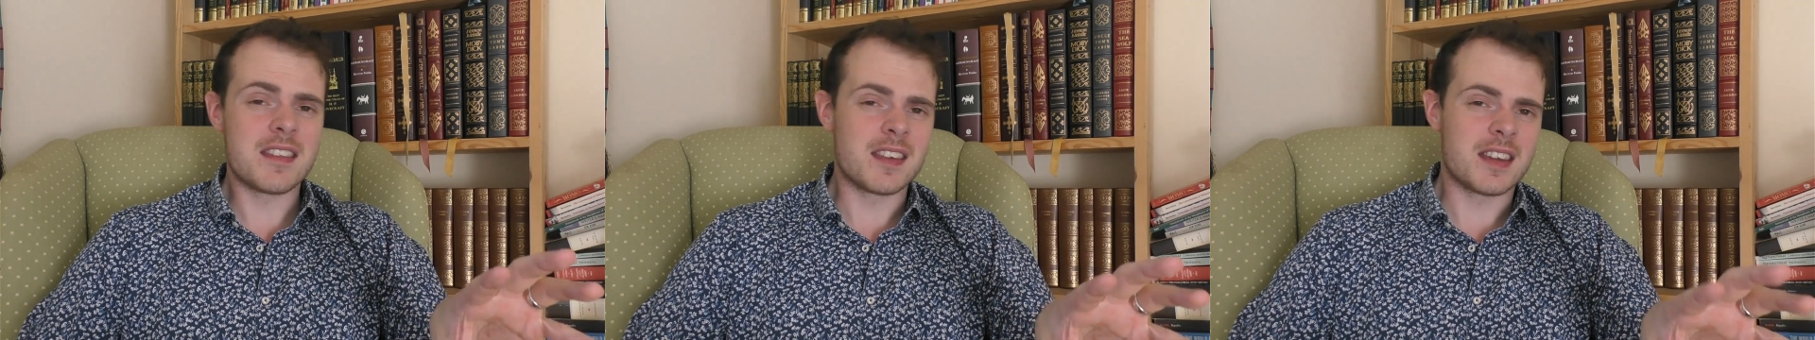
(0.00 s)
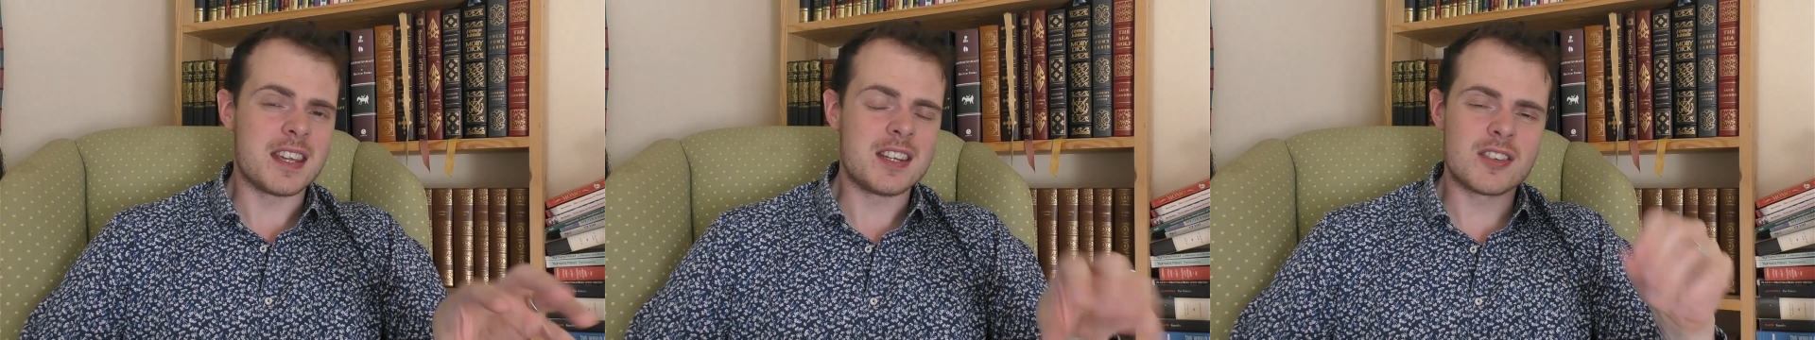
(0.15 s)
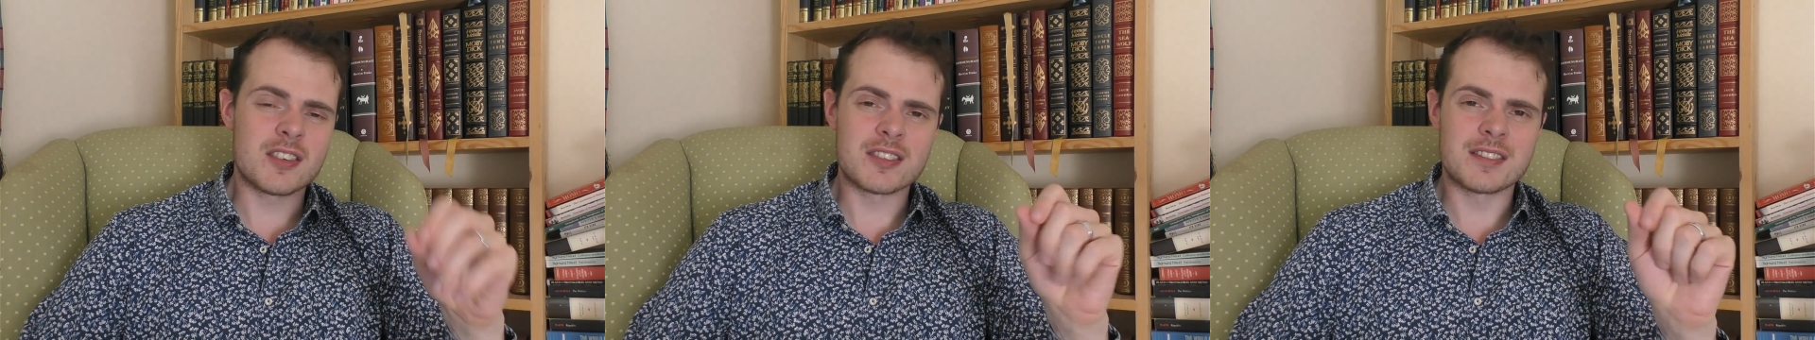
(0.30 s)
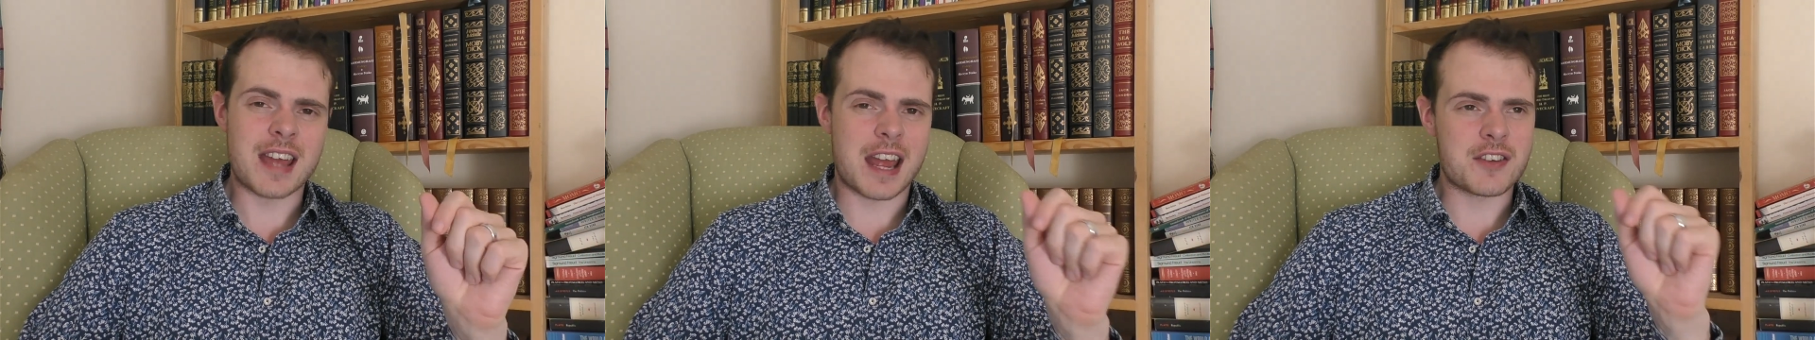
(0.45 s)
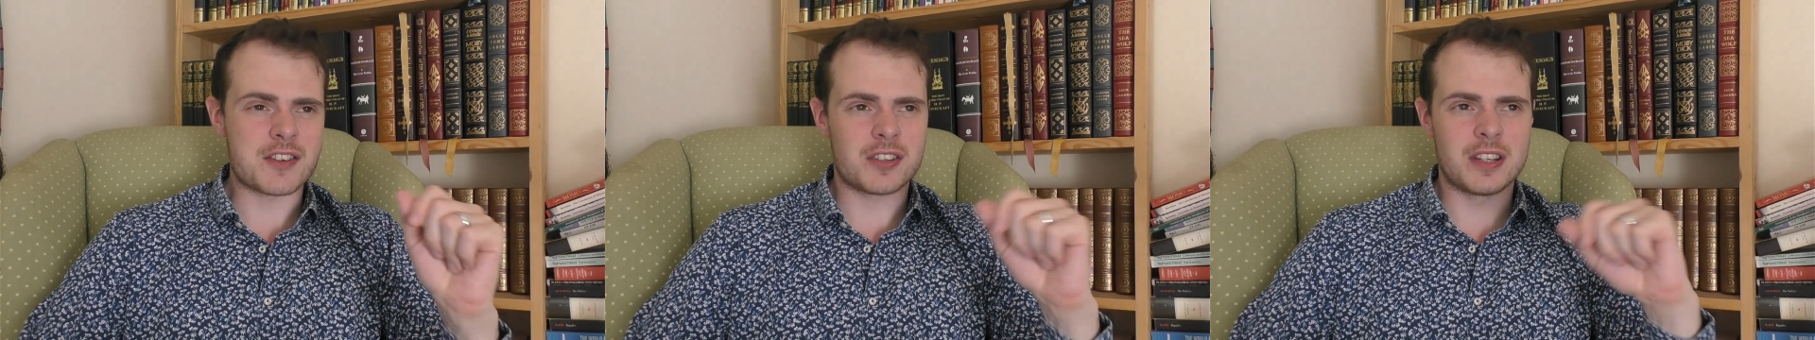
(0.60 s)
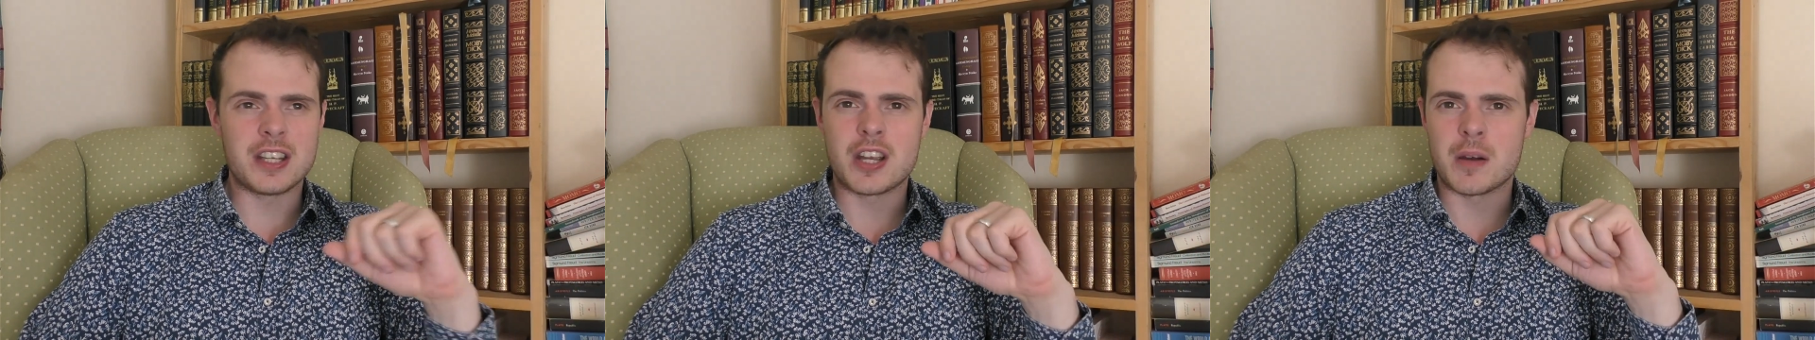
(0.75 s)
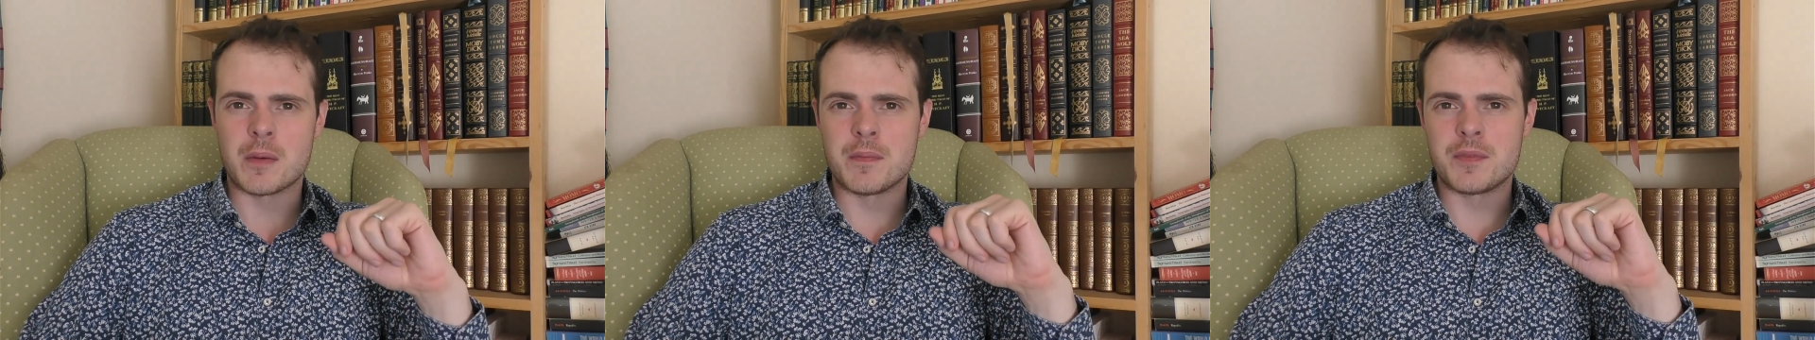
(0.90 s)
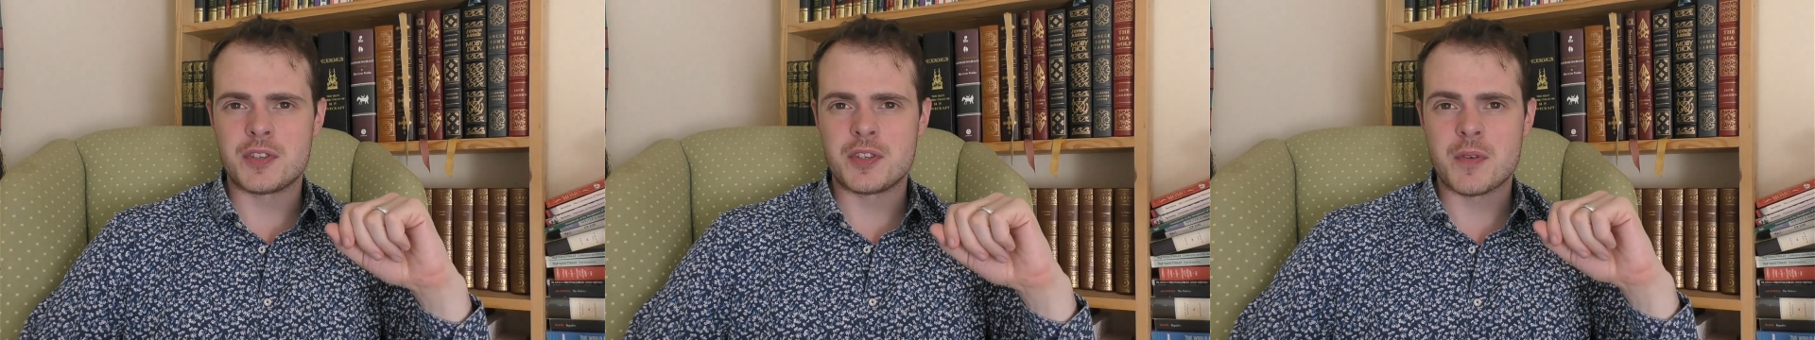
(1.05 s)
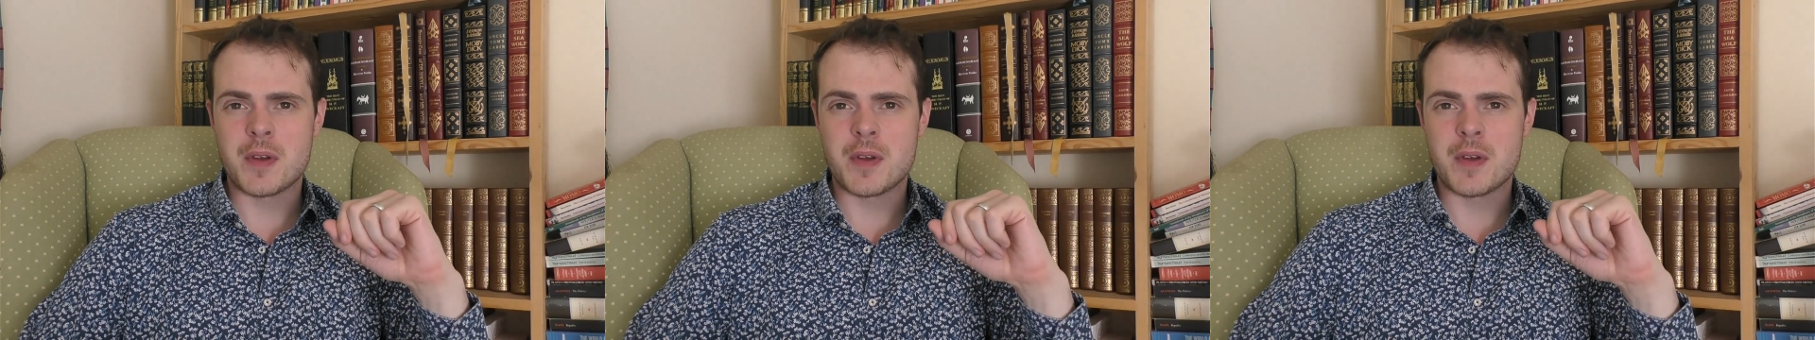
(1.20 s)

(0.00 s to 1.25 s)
He doesn't actually come to